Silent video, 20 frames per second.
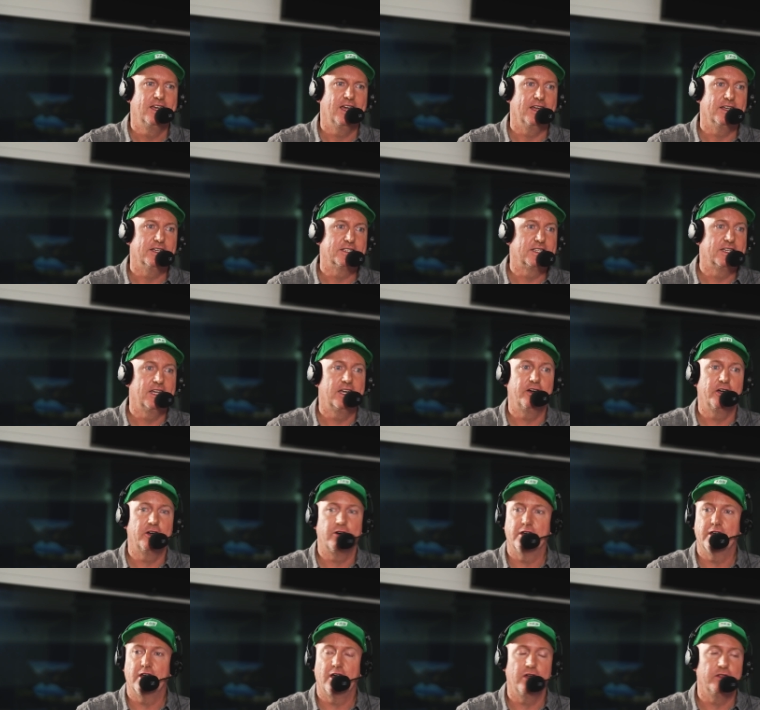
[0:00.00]
And it's an area
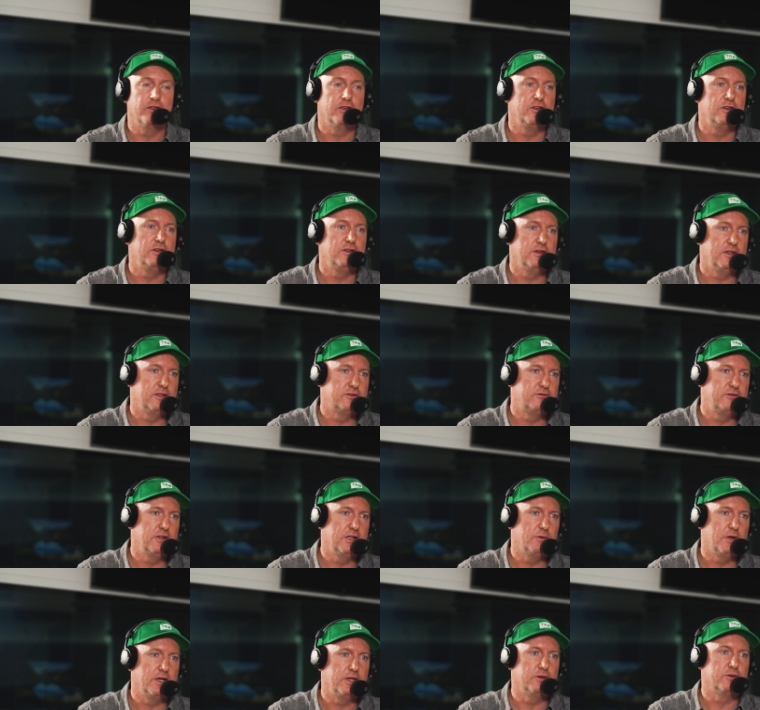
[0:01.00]
I know that is really
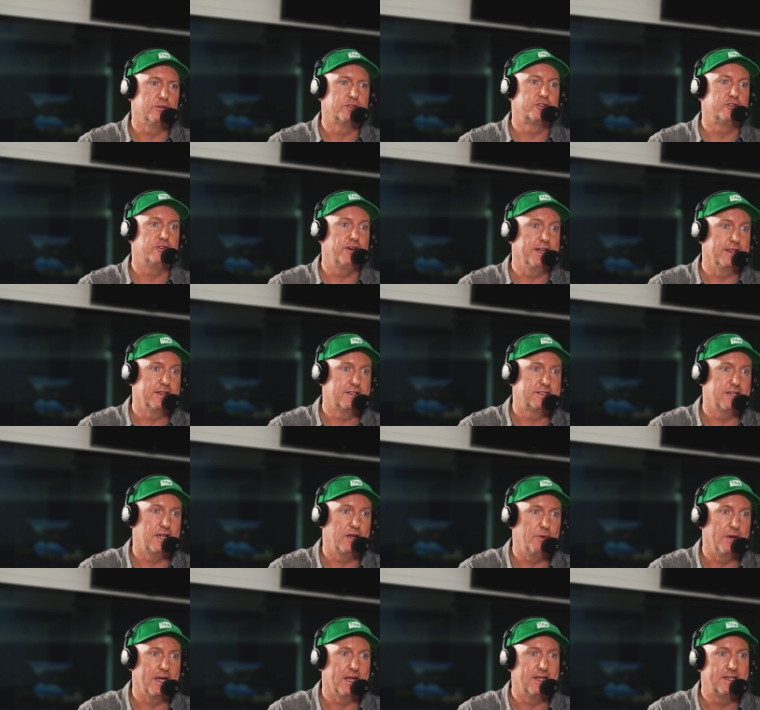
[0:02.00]
one of your strengths.
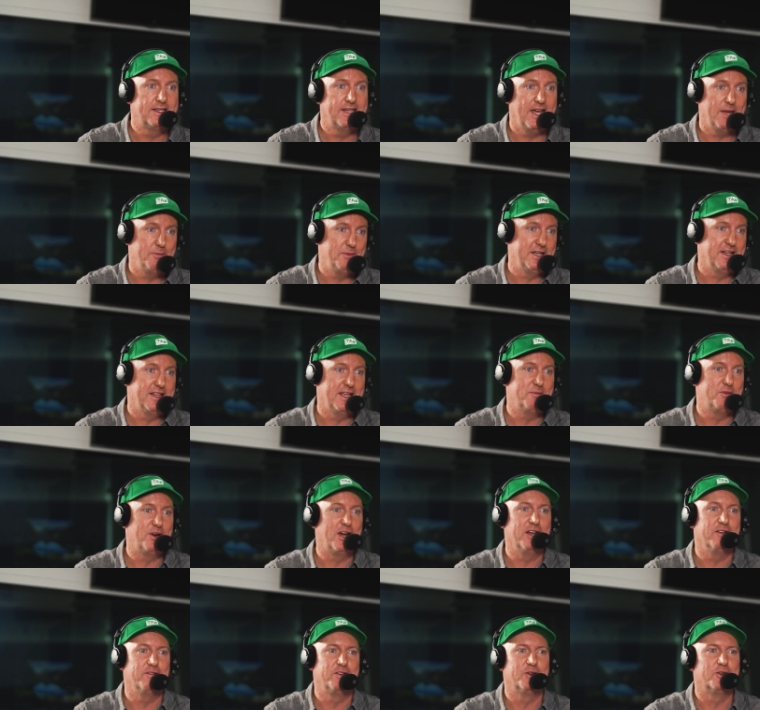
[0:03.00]
So we're going to tap into that
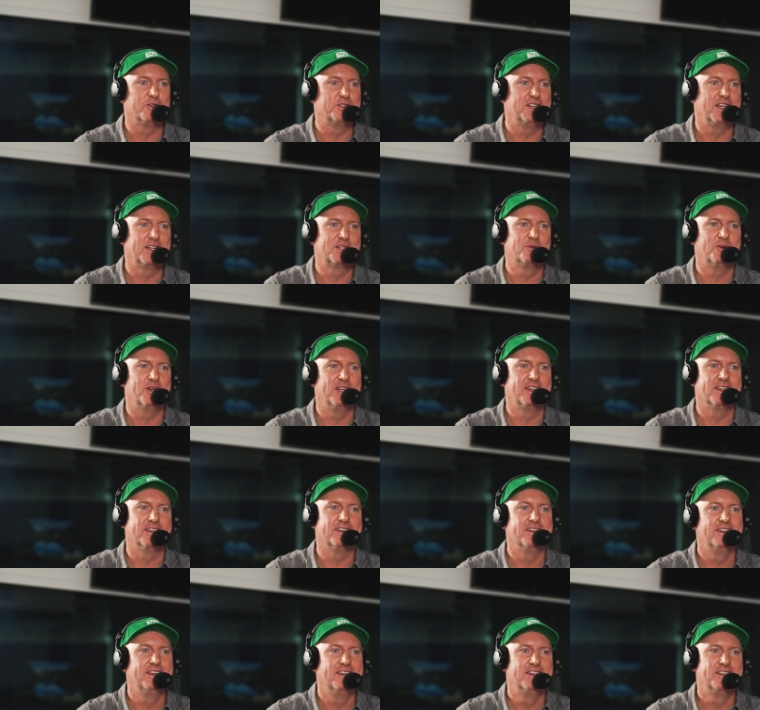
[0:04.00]
brain of yours next week and
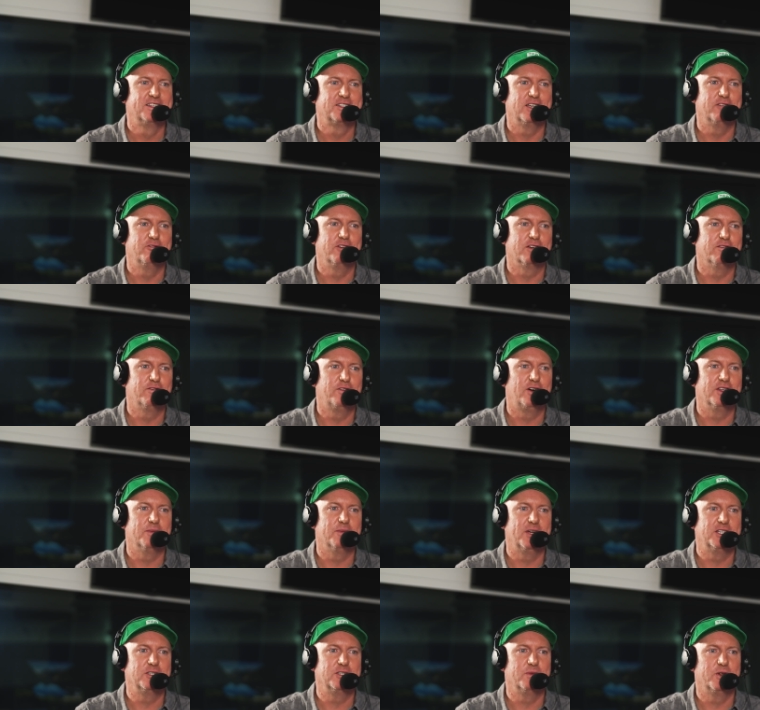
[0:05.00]
see if we can find the
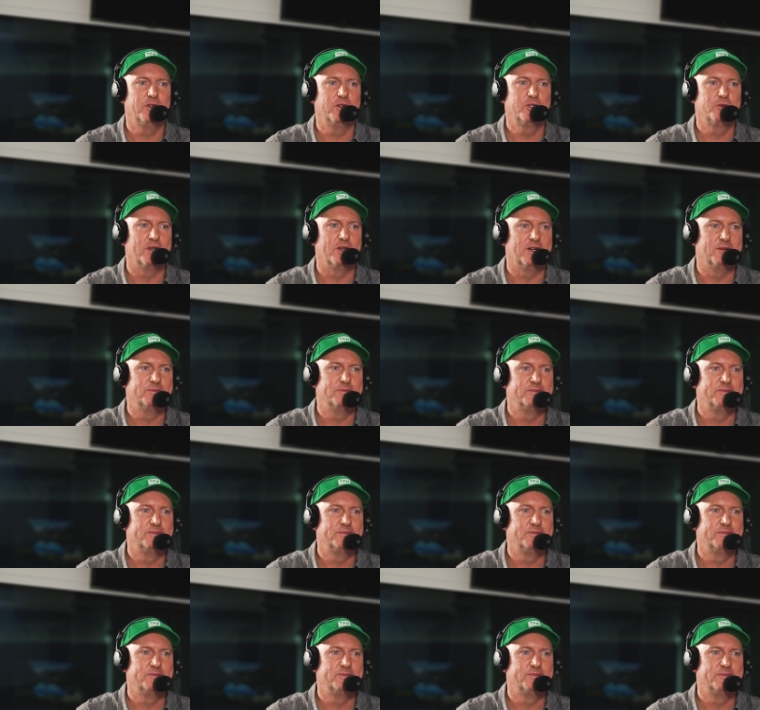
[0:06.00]
Magic Millions winner.